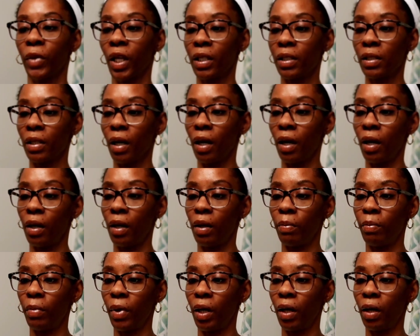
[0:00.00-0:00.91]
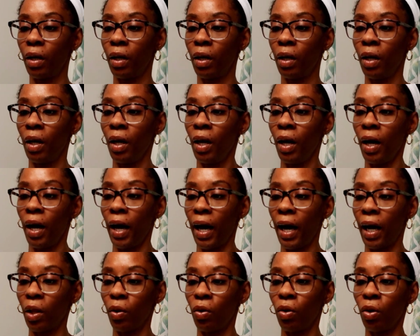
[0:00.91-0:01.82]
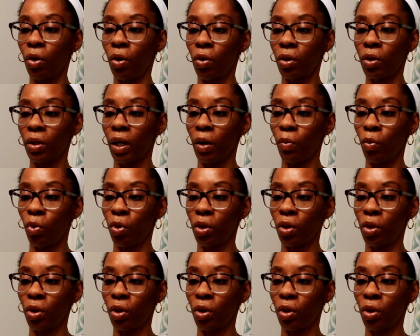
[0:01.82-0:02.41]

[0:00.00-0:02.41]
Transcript: It's a um, Aloe and coconut